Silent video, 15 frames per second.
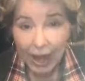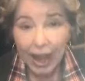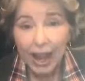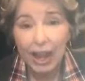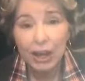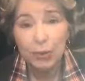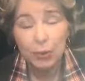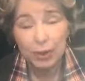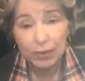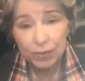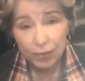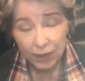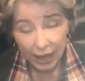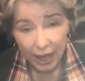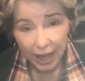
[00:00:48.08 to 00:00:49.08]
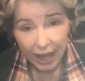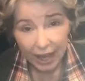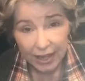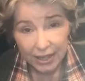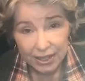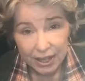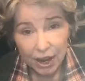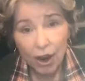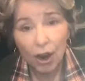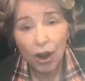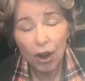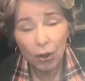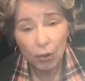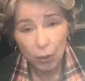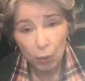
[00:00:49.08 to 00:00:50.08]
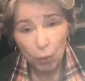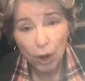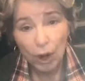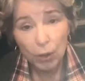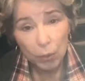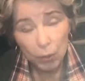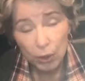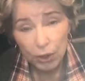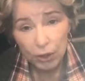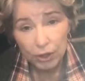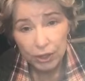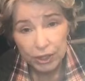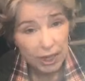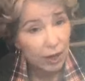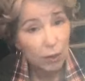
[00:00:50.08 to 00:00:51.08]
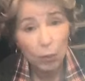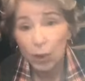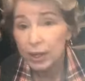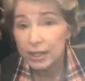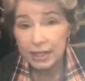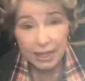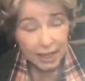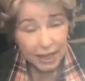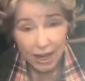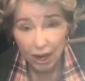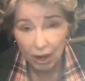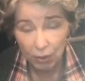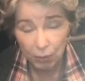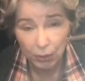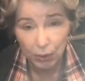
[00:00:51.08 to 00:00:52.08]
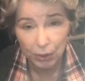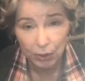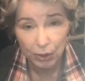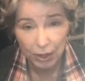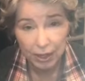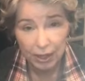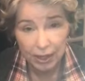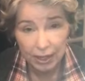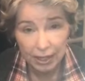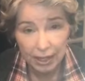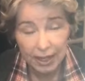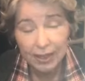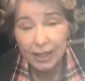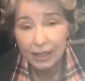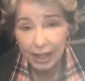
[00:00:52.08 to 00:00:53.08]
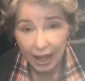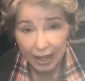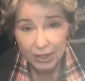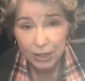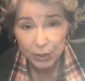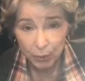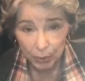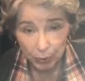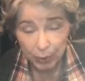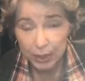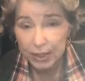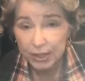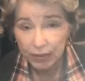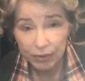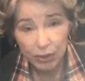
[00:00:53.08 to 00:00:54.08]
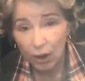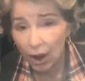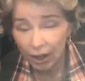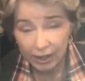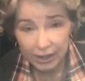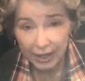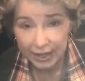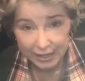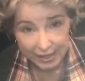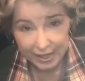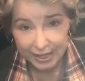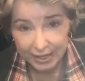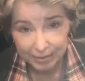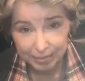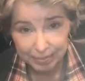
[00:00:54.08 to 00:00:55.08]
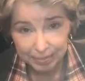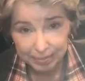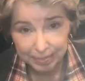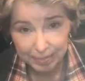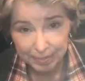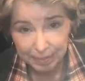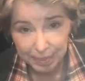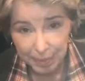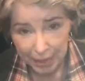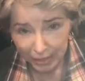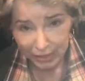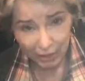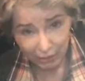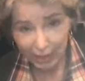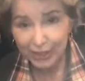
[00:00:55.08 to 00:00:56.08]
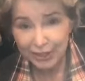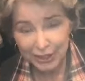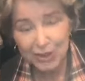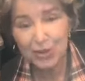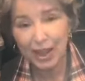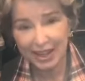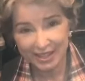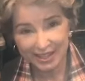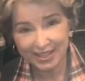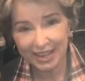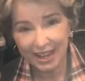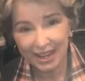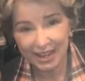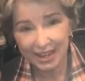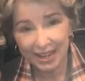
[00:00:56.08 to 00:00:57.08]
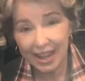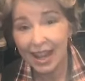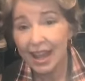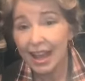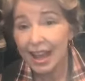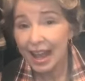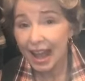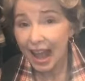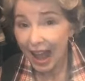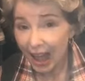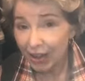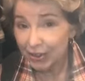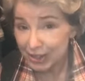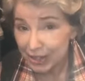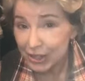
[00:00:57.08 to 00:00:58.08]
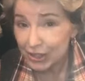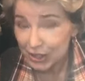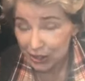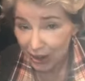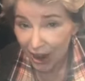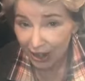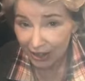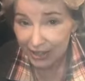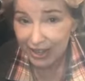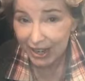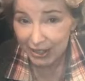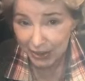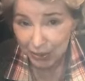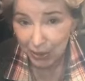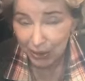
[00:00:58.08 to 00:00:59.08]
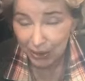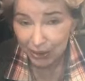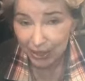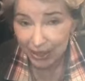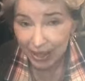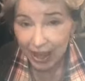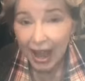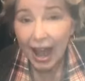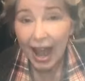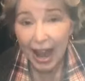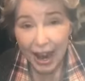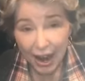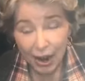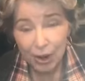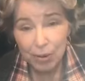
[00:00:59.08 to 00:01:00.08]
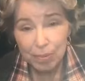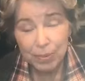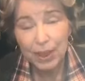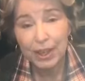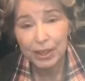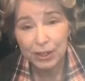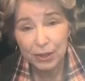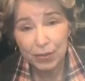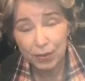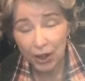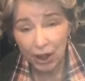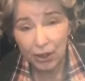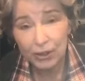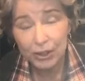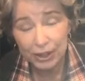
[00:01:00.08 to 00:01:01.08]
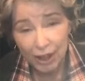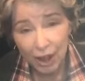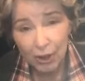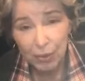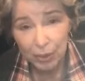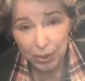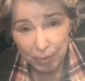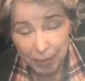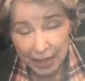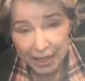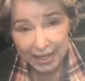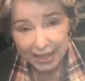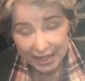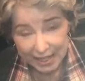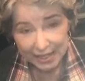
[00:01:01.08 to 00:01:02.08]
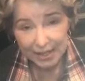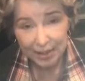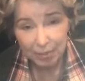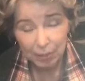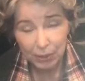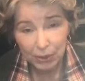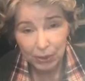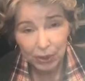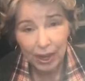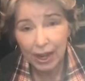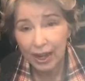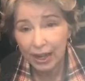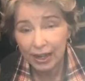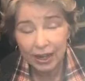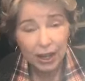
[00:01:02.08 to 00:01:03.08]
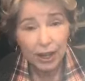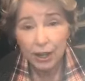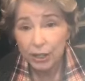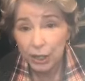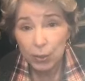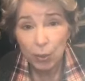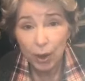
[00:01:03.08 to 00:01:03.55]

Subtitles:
and reflect on what worked and what did not work in the last 3 weeks of your holiday season. So let's do that today. How did your holidays work? I hope that you followed along with me in December and you were